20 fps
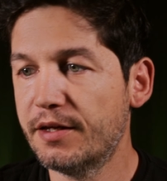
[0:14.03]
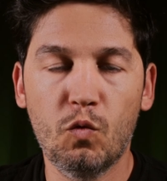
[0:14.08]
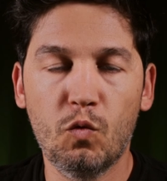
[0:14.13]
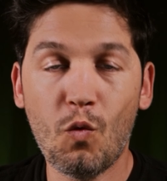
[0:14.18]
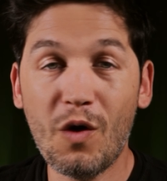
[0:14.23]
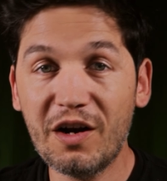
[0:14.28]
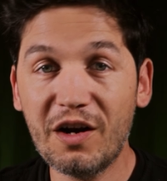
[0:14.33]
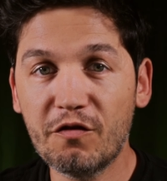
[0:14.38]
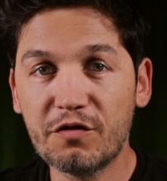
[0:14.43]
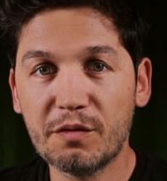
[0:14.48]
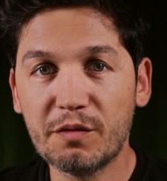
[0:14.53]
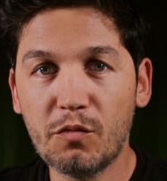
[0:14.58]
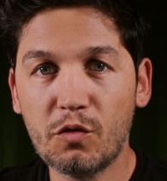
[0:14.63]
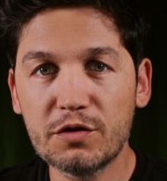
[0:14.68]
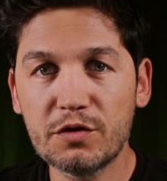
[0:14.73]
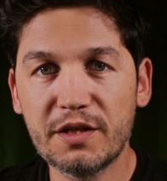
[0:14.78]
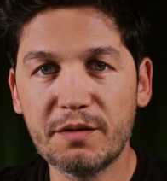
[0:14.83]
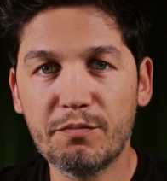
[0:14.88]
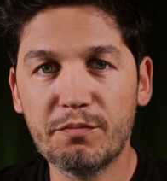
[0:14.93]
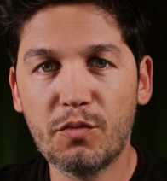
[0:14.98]
One of the
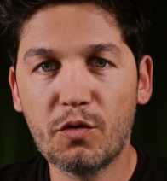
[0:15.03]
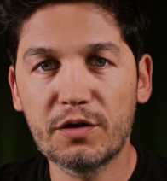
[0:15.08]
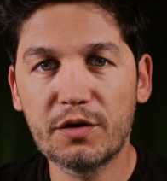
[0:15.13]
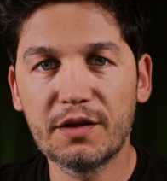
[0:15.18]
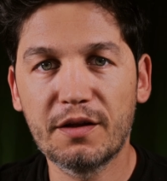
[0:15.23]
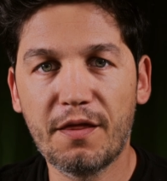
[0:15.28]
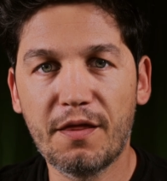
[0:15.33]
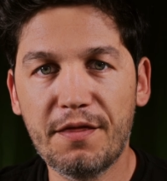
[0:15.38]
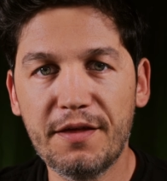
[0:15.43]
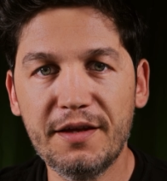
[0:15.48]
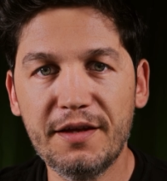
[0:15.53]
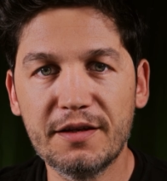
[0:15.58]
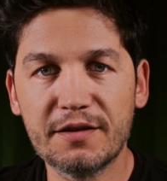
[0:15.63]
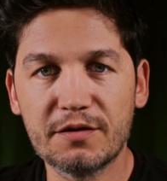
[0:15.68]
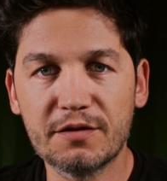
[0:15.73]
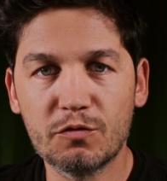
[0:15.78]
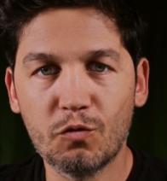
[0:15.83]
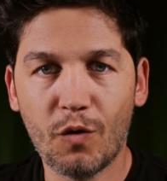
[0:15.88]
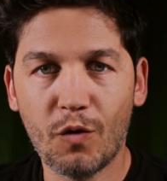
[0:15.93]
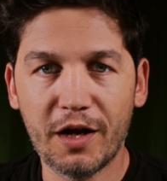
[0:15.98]
most important
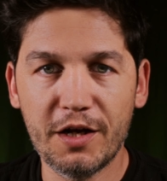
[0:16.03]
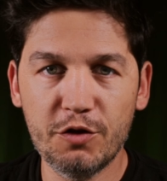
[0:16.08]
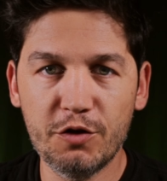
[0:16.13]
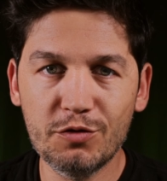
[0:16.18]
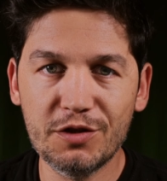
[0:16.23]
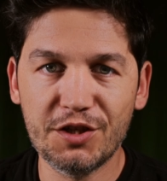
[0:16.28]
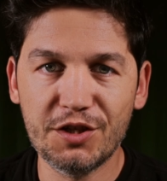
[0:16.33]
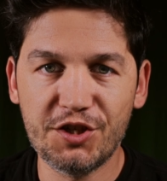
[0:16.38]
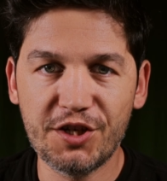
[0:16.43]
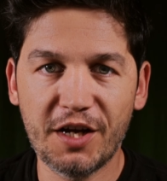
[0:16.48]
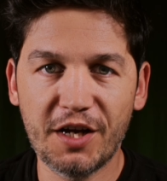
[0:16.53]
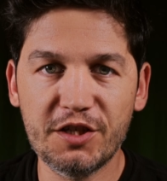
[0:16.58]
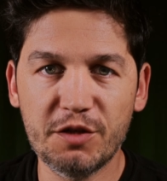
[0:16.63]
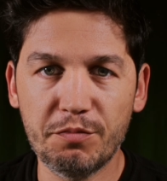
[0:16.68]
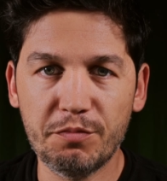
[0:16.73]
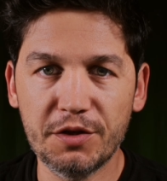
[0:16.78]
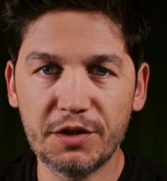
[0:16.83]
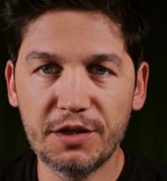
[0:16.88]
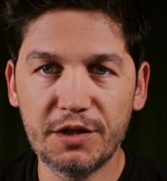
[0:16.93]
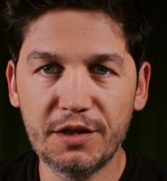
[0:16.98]
things while using
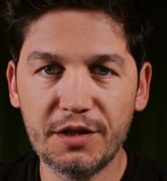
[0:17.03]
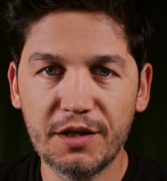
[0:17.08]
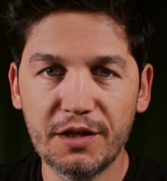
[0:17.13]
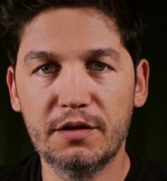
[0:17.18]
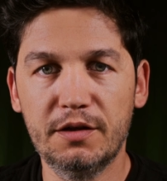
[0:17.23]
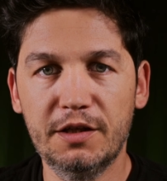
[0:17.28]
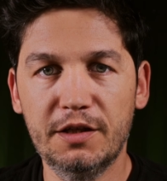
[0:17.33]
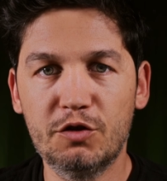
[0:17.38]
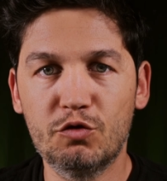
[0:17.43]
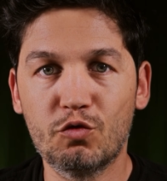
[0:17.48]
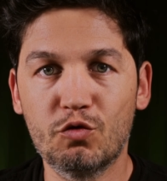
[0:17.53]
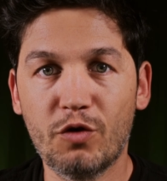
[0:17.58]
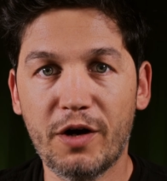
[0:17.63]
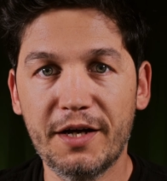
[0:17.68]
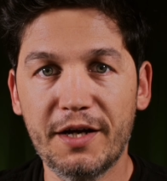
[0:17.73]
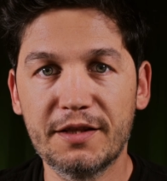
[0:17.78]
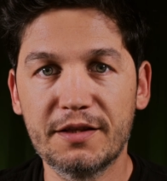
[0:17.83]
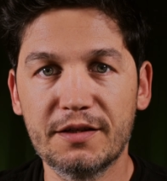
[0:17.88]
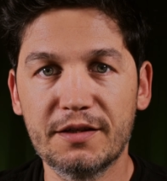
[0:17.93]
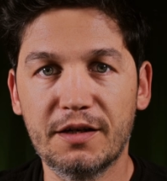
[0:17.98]
ChatGPT is to
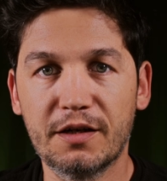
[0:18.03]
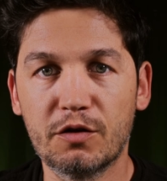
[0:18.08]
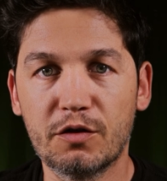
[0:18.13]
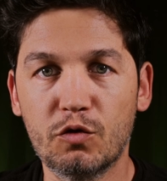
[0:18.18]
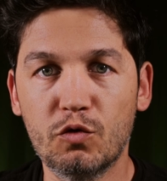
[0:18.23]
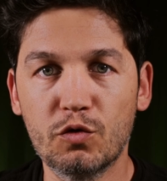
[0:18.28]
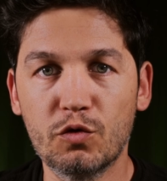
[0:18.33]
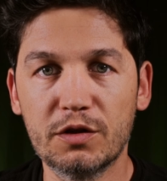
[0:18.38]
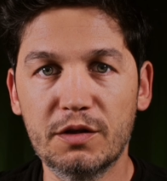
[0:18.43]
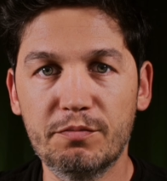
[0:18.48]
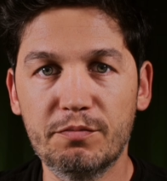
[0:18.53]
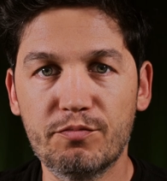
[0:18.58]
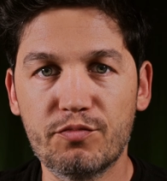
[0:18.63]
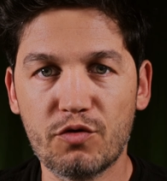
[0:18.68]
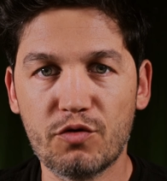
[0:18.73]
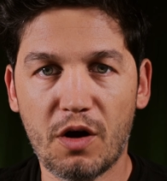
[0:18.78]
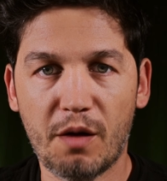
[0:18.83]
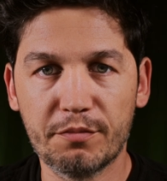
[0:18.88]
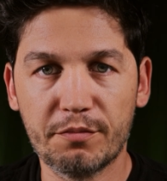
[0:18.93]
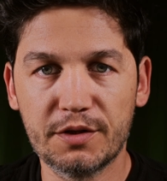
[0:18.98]
write a good
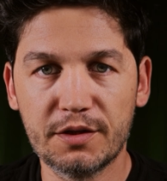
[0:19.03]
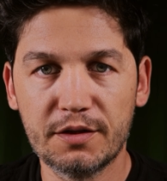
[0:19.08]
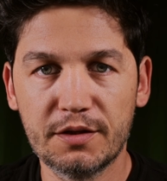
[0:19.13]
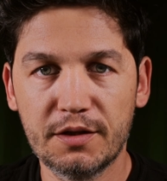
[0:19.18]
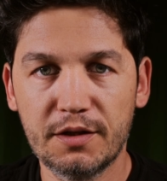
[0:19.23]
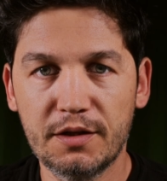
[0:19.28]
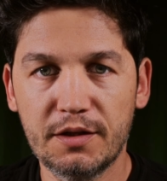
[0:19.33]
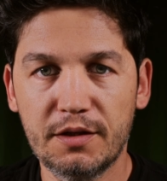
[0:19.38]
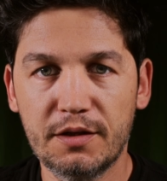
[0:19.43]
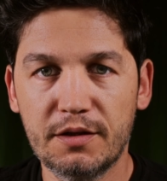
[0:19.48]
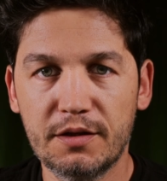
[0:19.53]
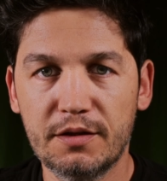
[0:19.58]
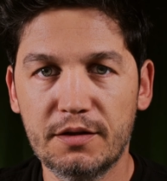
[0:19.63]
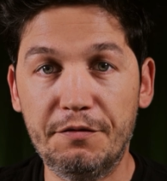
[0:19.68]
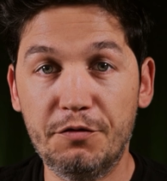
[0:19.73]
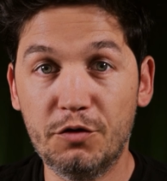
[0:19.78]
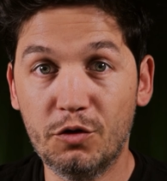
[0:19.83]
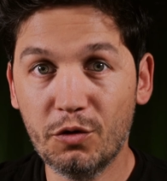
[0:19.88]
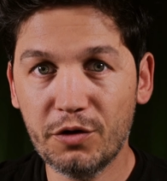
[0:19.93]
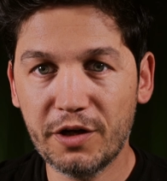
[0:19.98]
prompt.
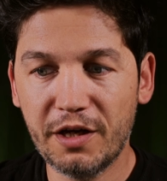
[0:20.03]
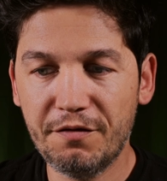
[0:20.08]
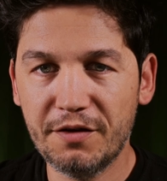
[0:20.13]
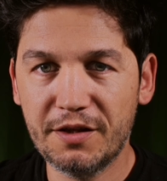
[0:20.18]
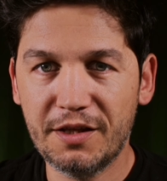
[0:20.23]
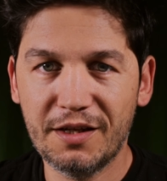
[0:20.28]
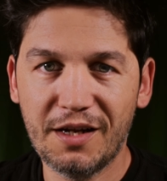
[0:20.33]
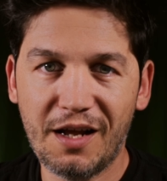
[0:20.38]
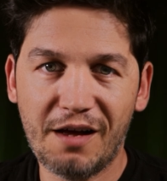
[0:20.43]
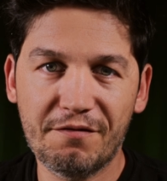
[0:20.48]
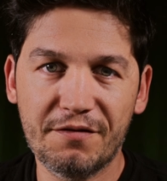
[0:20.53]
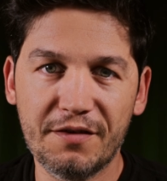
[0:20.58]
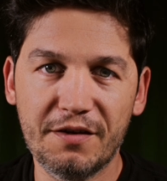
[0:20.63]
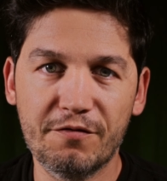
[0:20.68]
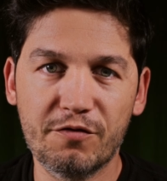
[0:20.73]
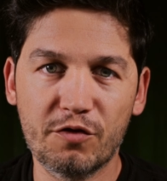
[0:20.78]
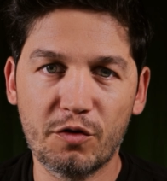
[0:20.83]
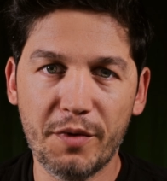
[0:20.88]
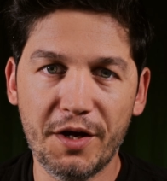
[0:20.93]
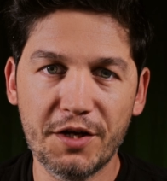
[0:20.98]
If you don't give it enough
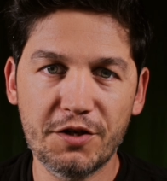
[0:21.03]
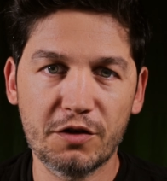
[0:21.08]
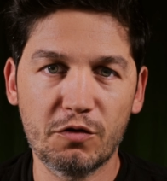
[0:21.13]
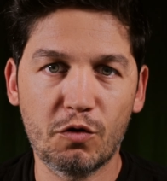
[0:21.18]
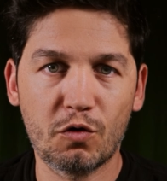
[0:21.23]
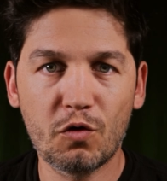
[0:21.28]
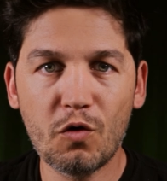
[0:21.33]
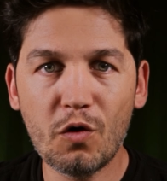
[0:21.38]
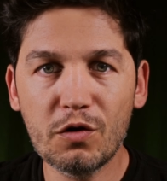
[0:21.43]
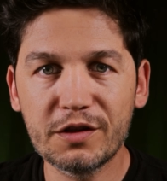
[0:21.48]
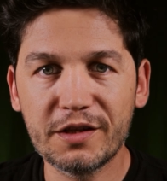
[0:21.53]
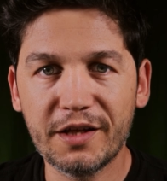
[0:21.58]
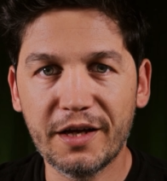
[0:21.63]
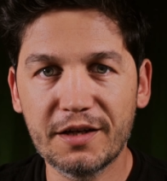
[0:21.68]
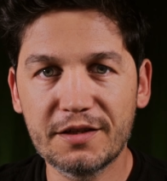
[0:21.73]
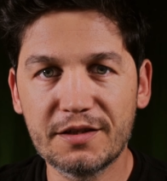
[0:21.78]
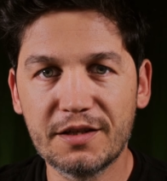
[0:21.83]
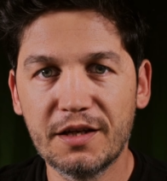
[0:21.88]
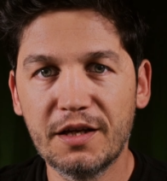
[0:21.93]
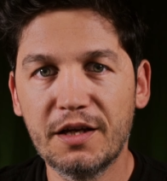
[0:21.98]
information or
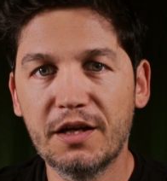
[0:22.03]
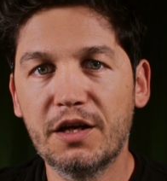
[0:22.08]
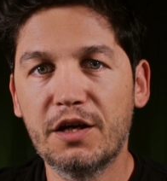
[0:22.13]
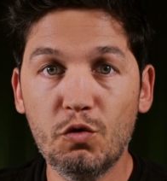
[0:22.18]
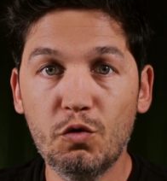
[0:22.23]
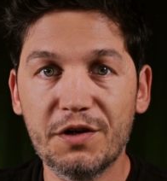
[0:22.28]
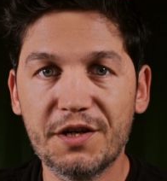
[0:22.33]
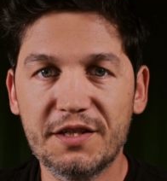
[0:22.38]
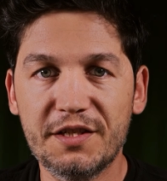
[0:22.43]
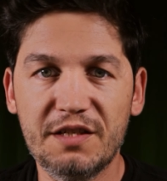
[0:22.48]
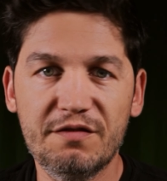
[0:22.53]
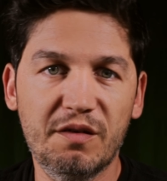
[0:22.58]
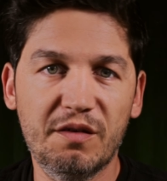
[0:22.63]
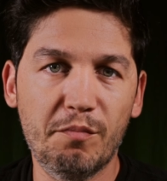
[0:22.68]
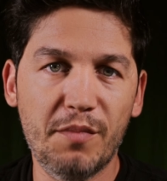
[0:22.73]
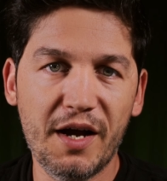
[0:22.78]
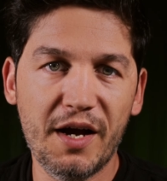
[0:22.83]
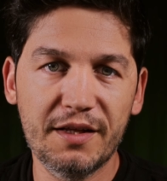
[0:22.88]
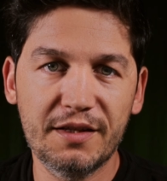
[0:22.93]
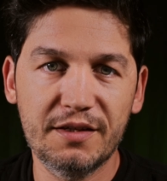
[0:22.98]
context, you will receive a
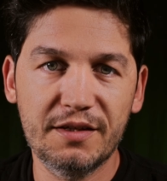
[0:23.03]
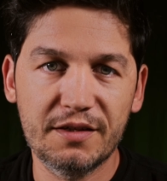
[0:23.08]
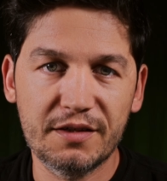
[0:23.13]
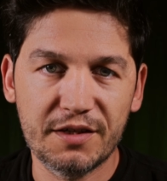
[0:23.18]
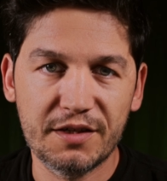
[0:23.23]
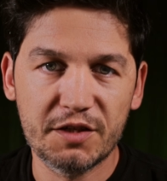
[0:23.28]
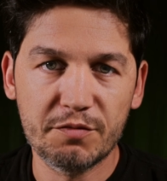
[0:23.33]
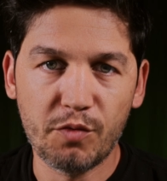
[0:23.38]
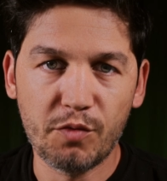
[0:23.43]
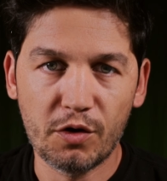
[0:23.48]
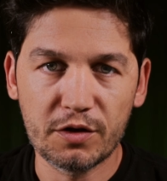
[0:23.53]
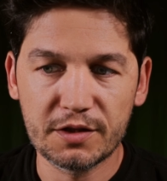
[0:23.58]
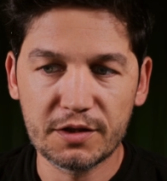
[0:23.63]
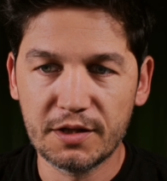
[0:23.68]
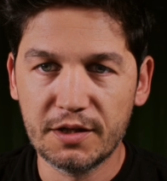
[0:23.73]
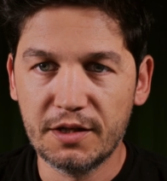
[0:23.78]
bad response.